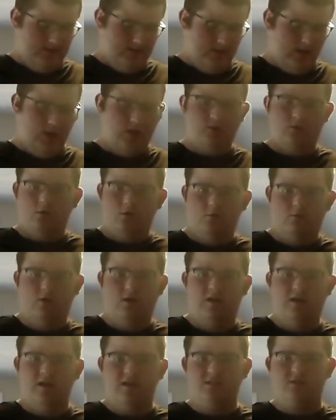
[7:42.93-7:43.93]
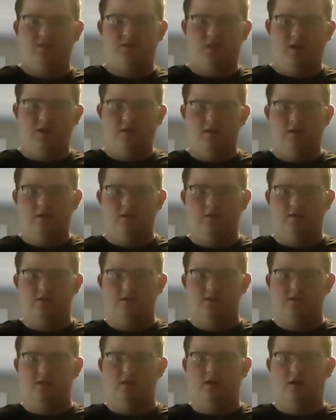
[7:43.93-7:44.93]
And one last thing
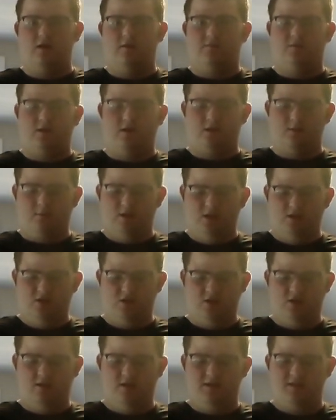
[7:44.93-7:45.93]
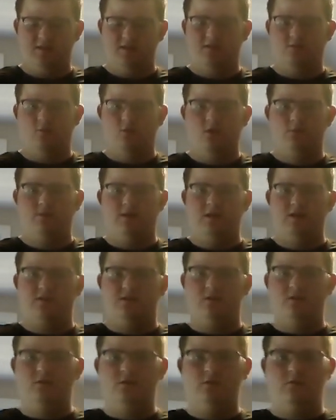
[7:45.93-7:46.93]
is, I forgot to mention, this is a
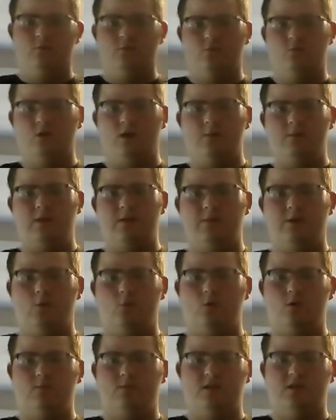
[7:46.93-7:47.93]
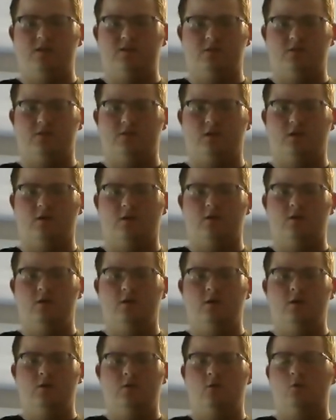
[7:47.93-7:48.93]
one-piecer. And what I mean by one-piecers
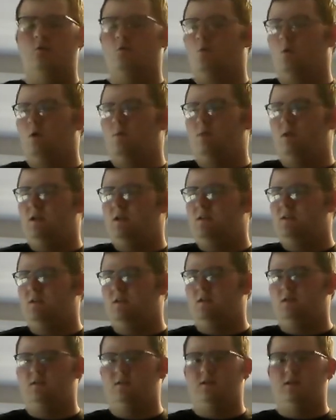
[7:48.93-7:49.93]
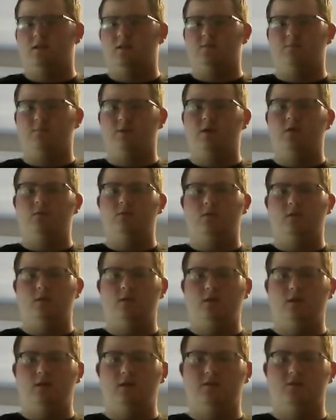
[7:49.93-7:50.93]
one piece is it's built
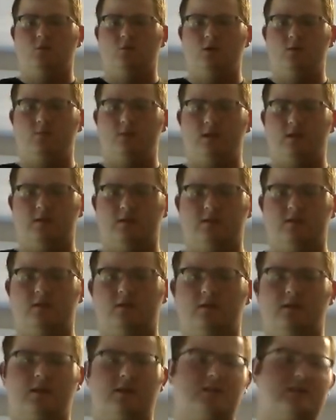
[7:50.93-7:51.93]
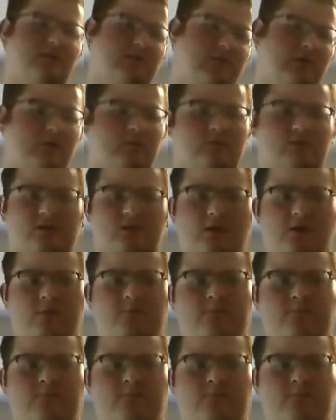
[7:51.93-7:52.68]
into one piece, and that's the phone ringing.